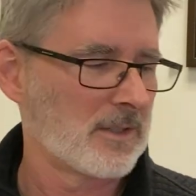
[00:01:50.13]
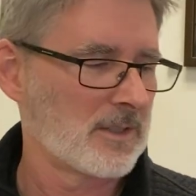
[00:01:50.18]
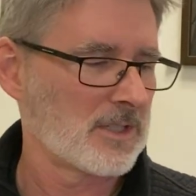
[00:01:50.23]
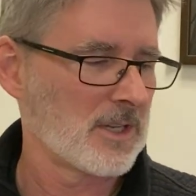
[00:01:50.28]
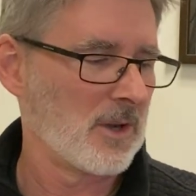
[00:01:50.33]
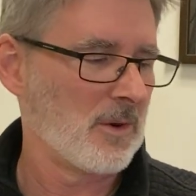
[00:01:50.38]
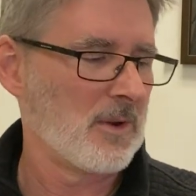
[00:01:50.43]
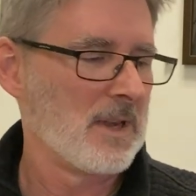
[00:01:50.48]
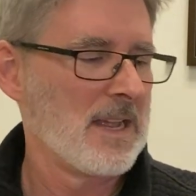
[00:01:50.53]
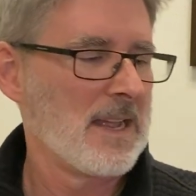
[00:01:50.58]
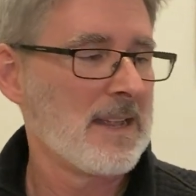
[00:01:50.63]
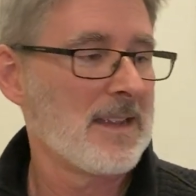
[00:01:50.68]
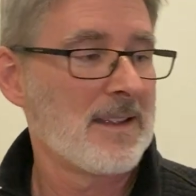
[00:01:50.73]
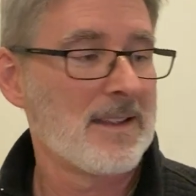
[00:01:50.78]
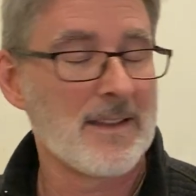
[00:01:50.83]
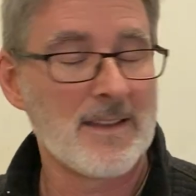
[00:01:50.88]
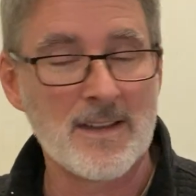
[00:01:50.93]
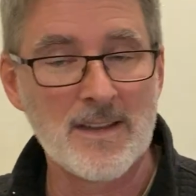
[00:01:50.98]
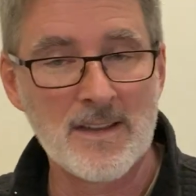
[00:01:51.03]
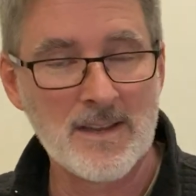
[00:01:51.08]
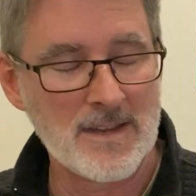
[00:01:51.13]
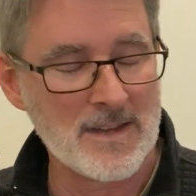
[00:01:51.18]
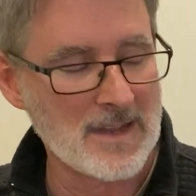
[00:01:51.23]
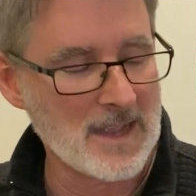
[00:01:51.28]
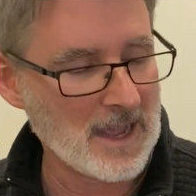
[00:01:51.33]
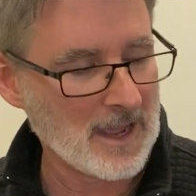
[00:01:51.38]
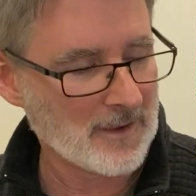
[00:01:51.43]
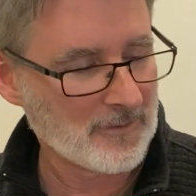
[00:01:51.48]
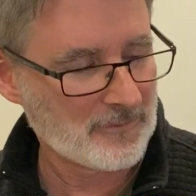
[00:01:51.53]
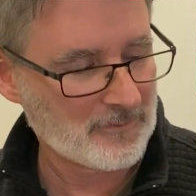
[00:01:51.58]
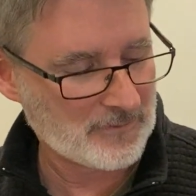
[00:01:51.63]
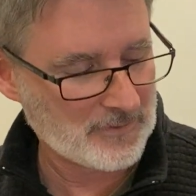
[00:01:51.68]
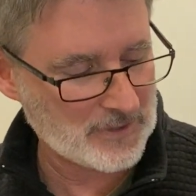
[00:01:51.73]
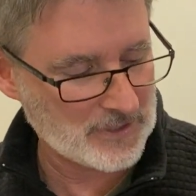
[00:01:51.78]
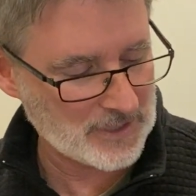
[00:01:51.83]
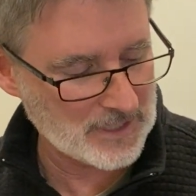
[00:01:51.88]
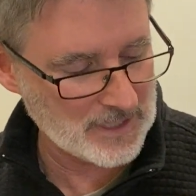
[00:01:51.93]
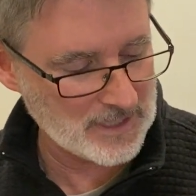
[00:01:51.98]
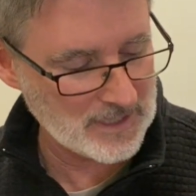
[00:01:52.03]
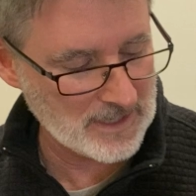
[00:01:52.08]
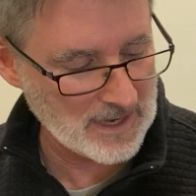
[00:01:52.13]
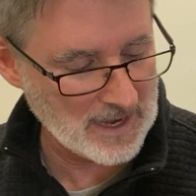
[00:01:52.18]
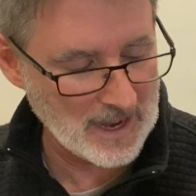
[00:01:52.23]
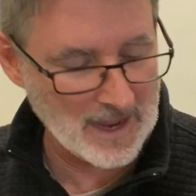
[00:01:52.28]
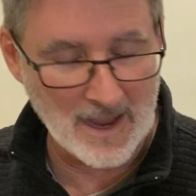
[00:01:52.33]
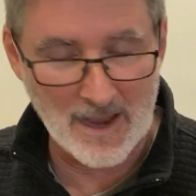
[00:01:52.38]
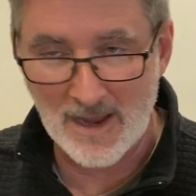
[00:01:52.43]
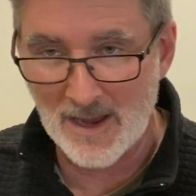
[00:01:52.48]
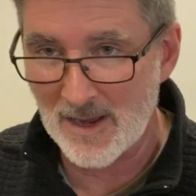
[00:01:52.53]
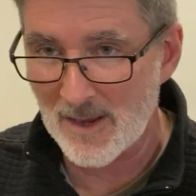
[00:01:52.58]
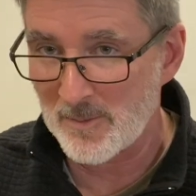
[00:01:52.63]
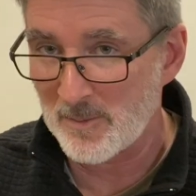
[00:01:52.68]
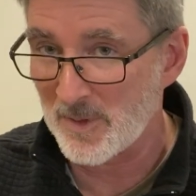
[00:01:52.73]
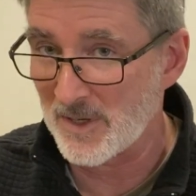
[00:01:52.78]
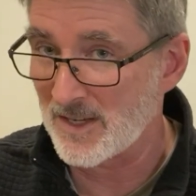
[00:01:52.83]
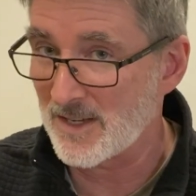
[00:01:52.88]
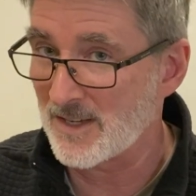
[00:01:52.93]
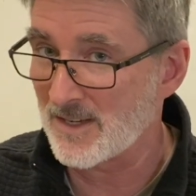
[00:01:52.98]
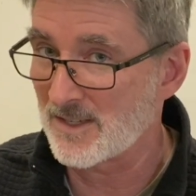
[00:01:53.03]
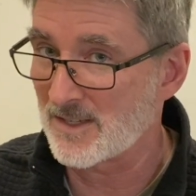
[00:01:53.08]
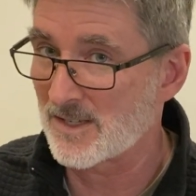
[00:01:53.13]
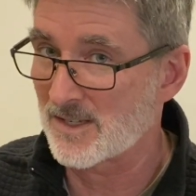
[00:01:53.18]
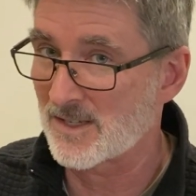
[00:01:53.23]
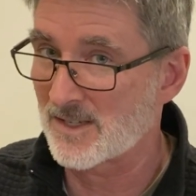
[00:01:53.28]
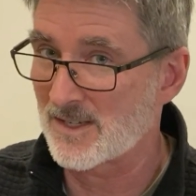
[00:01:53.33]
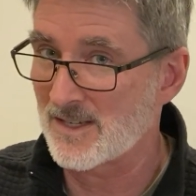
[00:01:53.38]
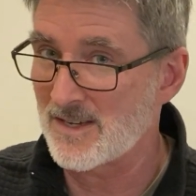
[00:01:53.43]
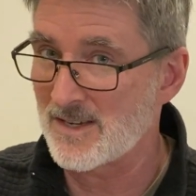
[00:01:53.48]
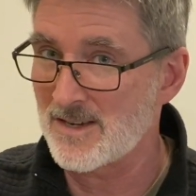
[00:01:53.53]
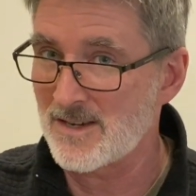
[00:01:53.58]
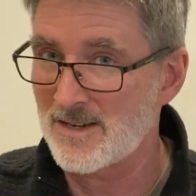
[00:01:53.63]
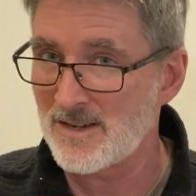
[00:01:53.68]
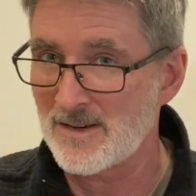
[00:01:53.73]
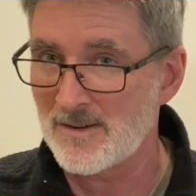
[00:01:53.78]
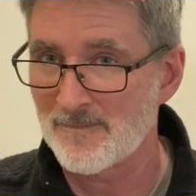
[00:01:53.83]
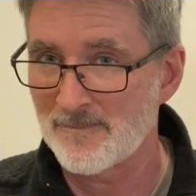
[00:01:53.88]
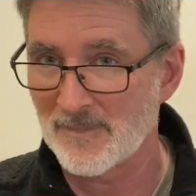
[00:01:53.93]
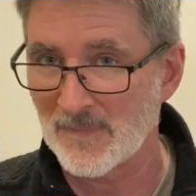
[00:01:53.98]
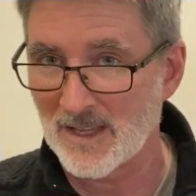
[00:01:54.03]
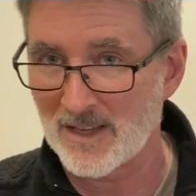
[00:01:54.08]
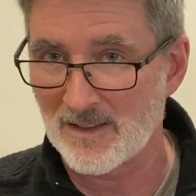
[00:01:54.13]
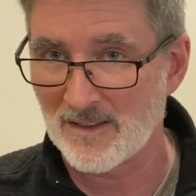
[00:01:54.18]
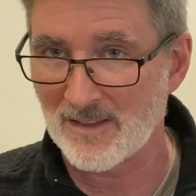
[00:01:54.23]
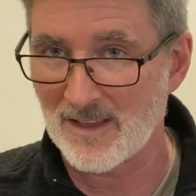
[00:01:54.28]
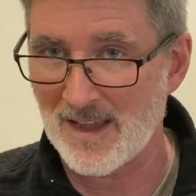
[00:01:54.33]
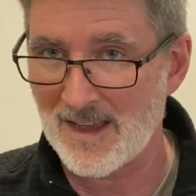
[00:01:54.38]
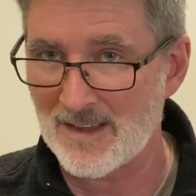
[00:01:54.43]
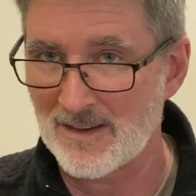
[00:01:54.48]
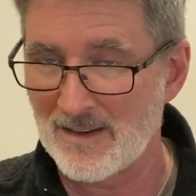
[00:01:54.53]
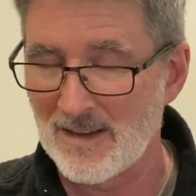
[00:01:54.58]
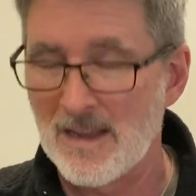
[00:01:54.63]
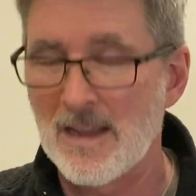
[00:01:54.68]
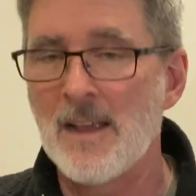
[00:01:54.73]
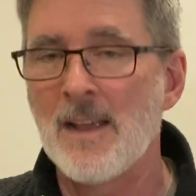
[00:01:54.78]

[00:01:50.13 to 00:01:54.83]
So E, F, G, A, B, C, like that.